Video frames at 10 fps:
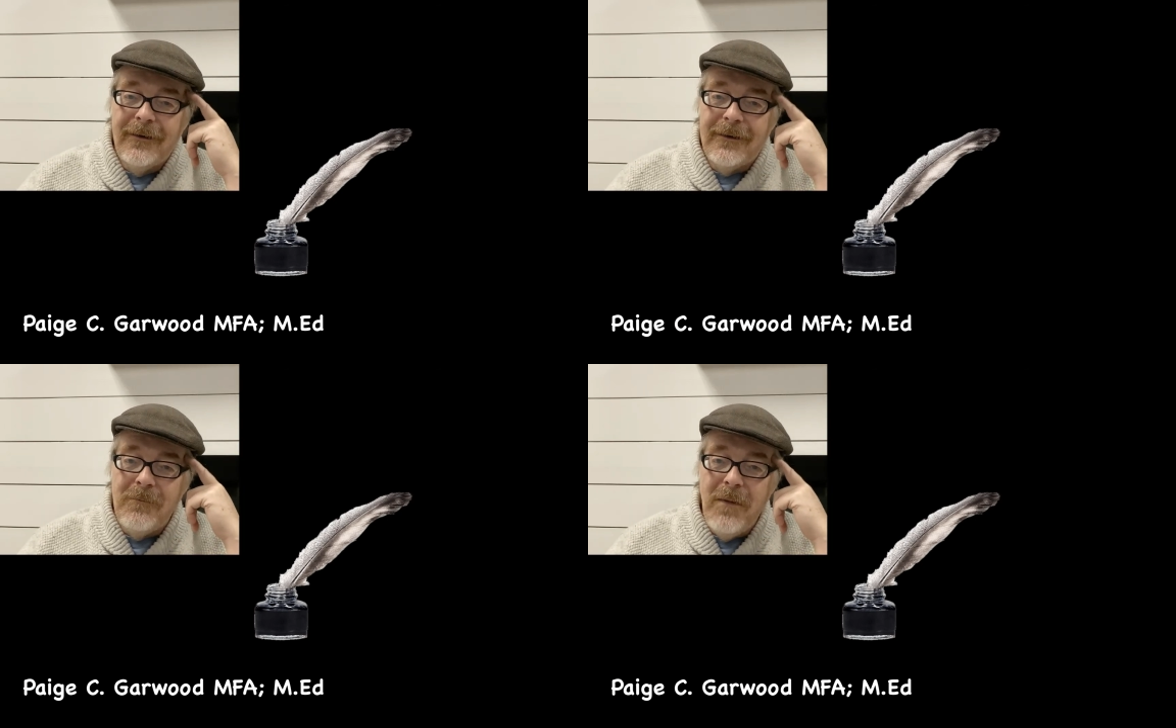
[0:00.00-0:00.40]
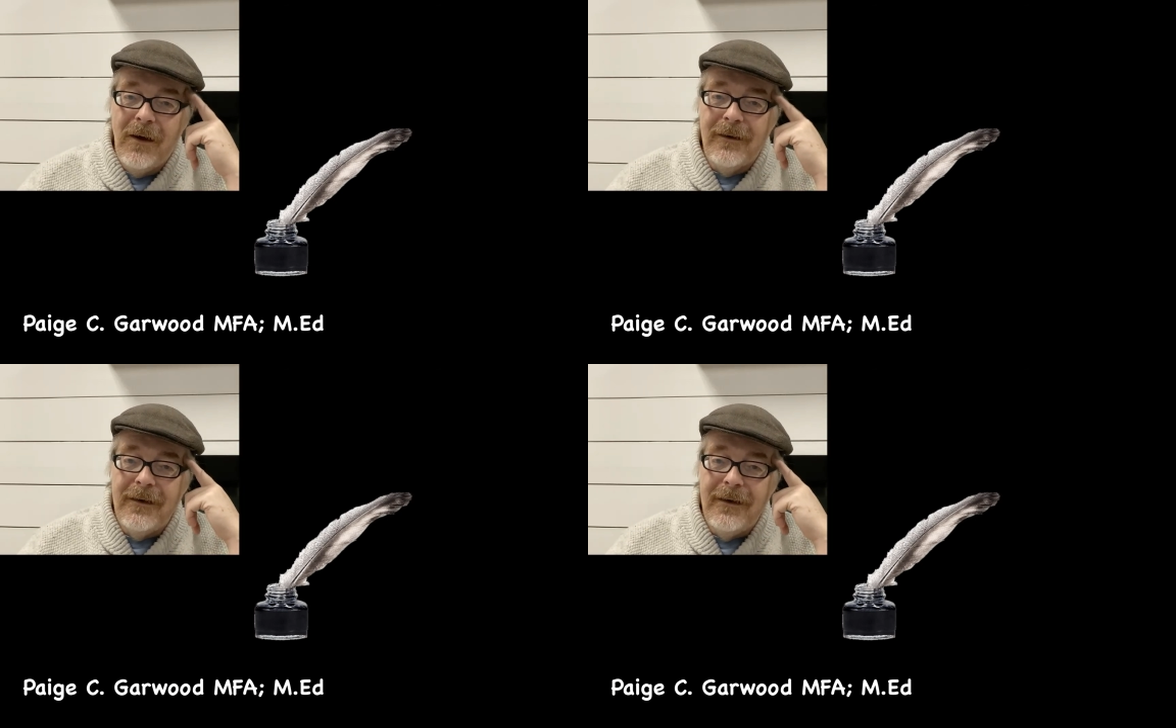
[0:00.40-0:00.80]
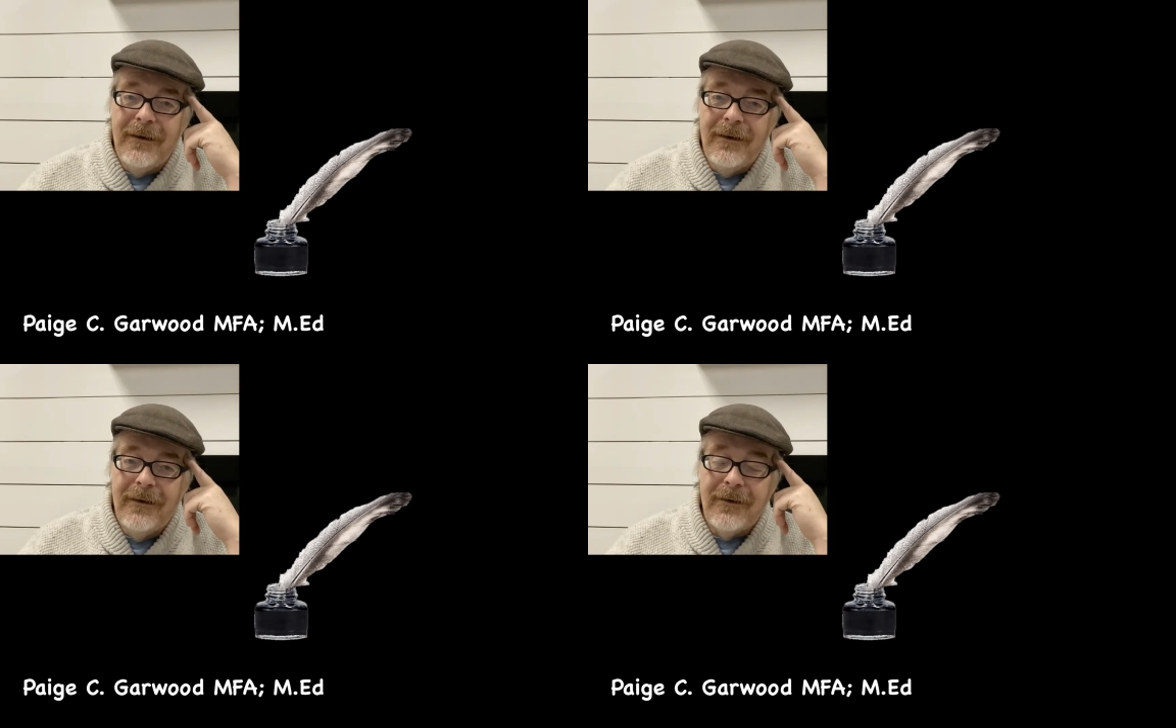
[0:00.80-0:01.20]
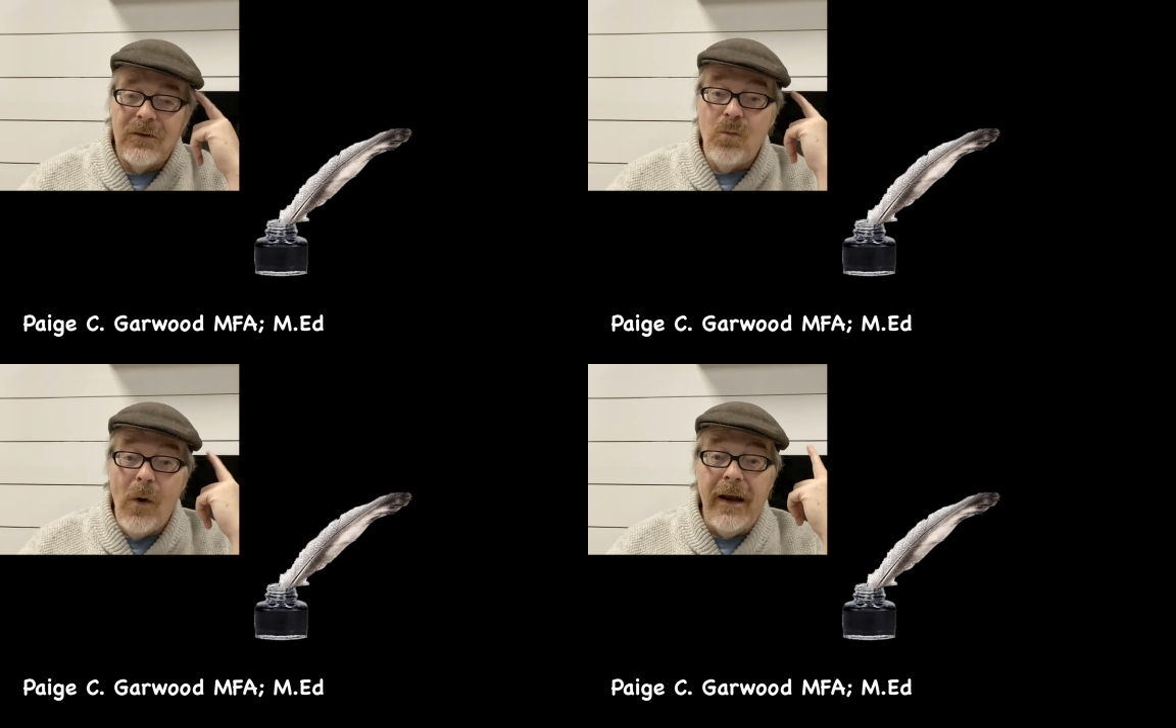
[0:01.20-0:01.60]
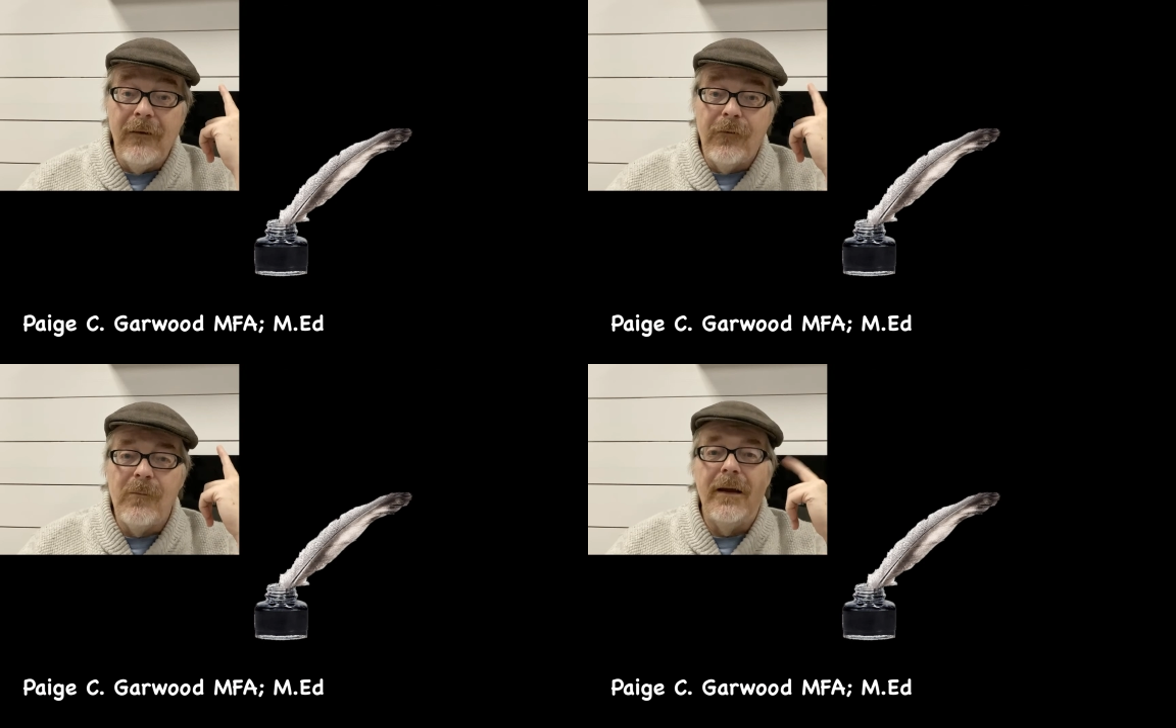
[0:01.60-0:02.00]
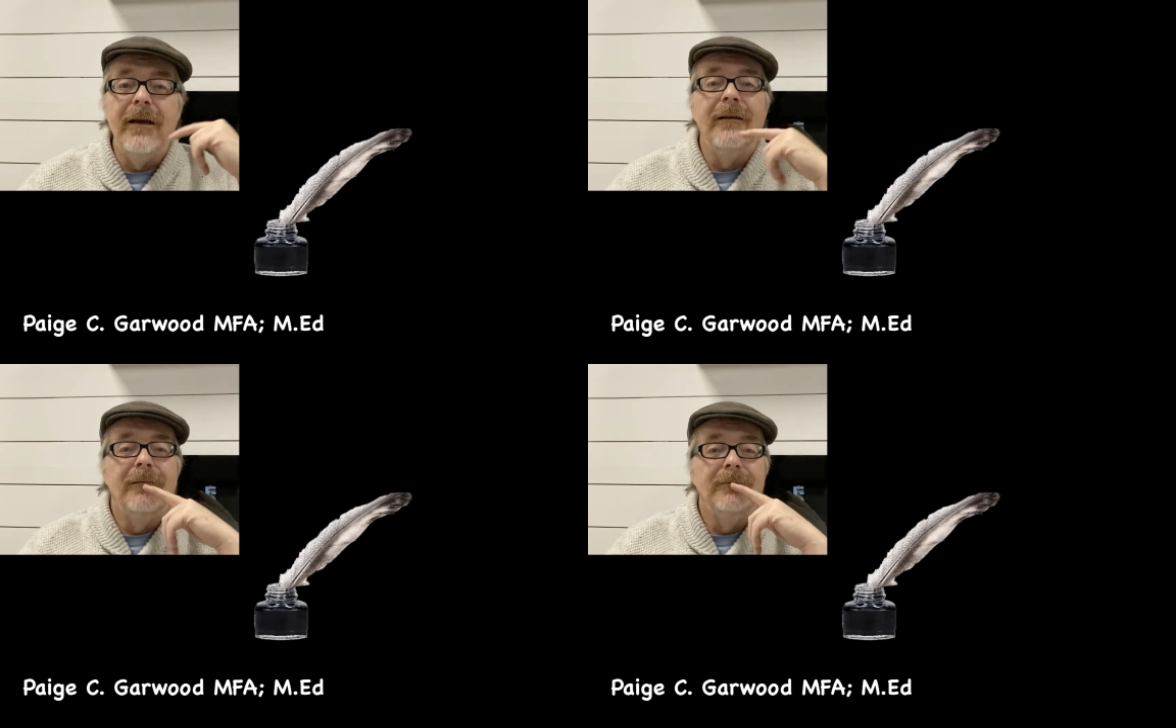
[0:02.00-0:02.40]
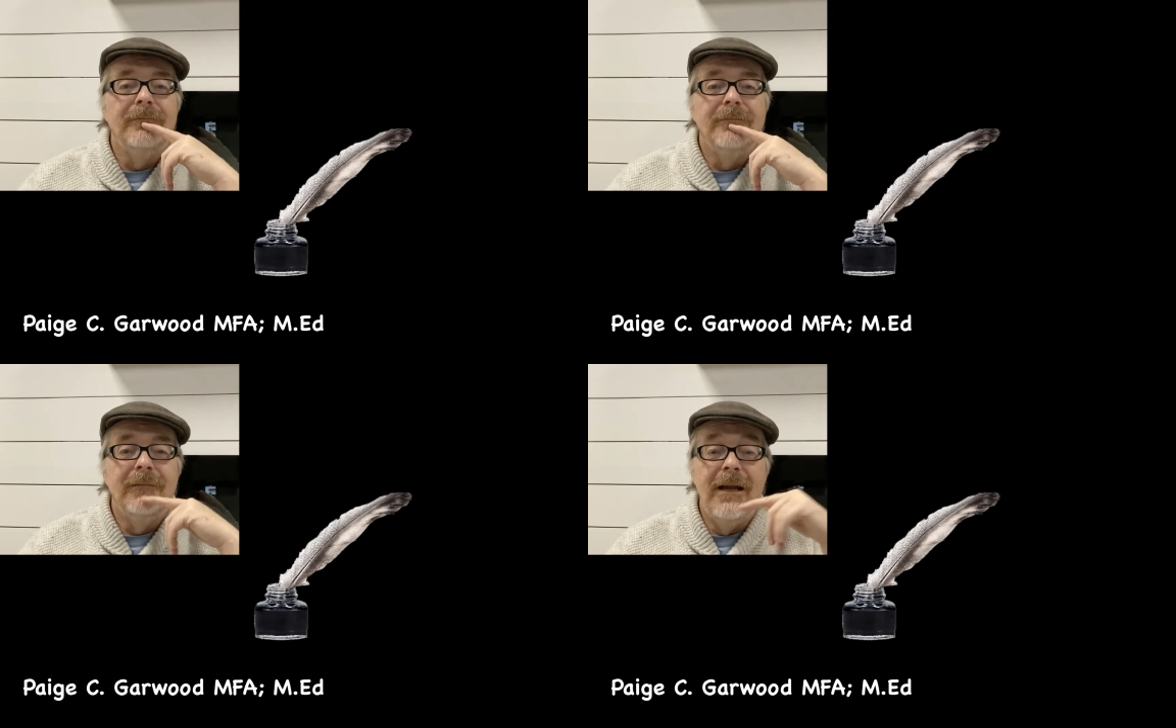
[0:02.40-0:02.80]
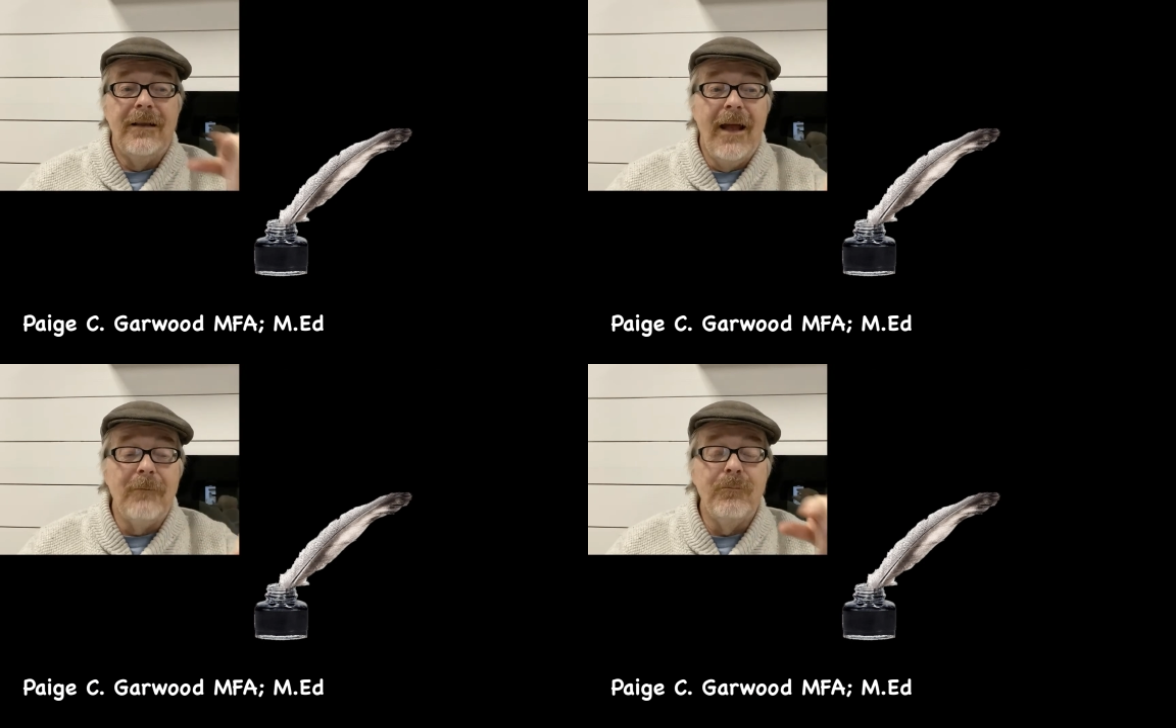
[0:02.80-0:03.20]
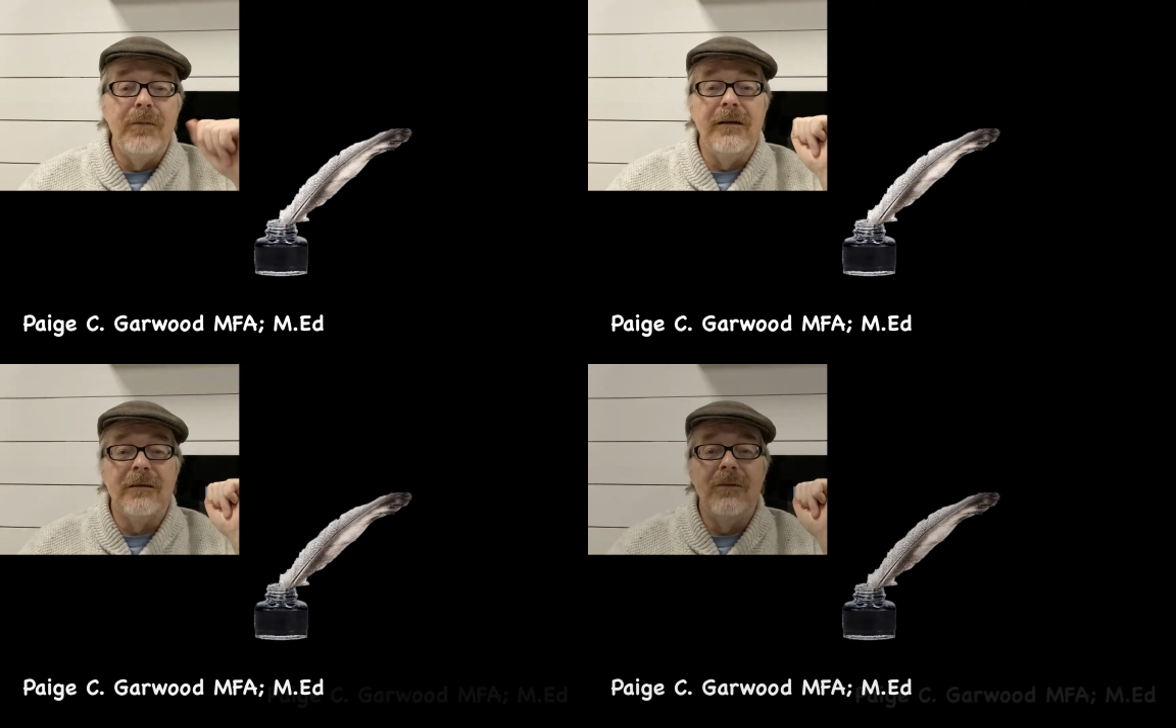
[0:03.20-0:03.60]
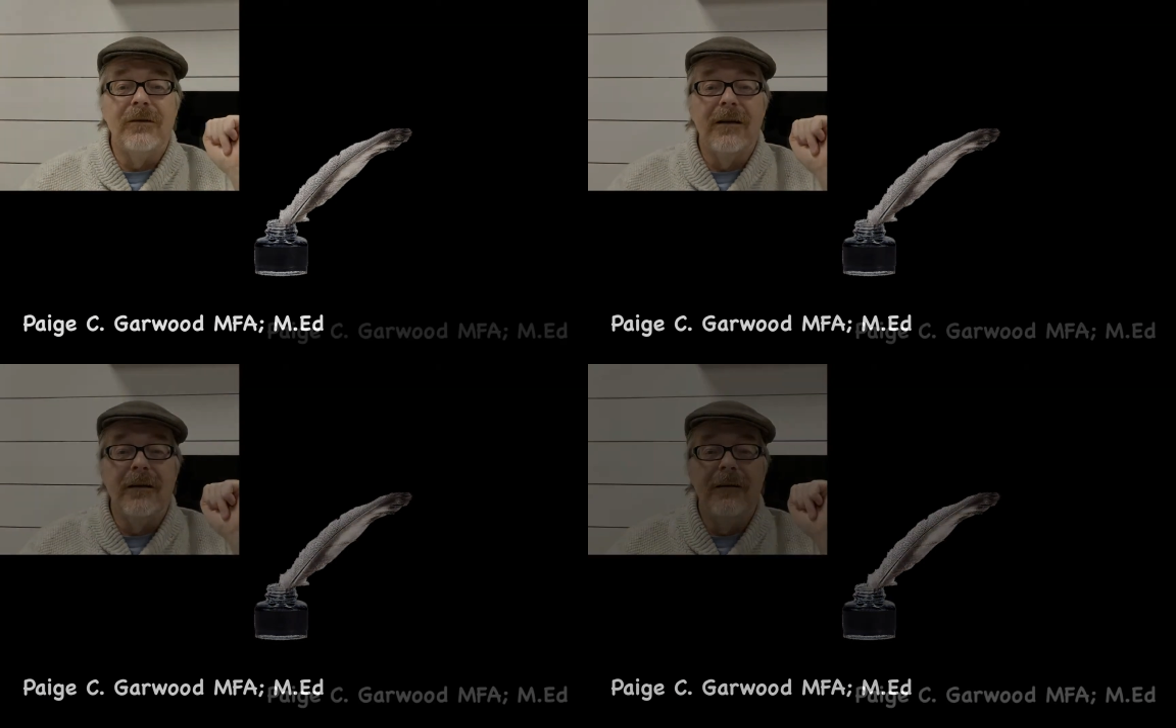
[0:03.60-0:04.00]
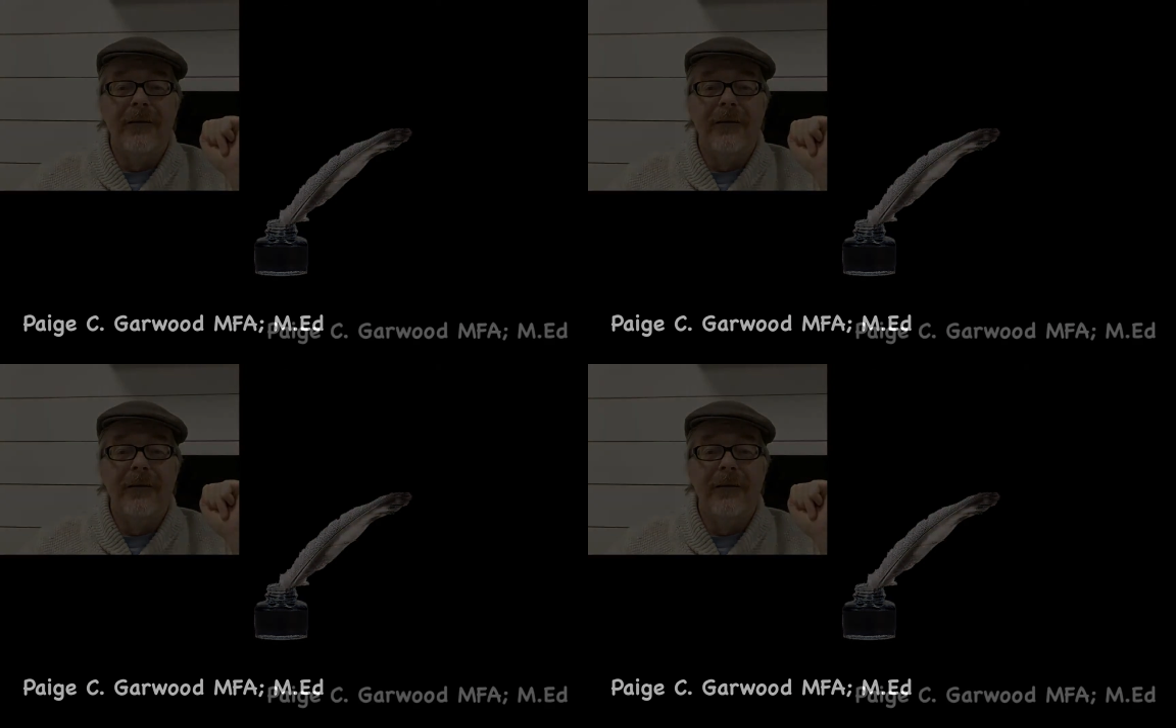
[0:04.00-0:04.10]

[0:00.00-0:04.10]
the melody that's waiting for me in that piece of music.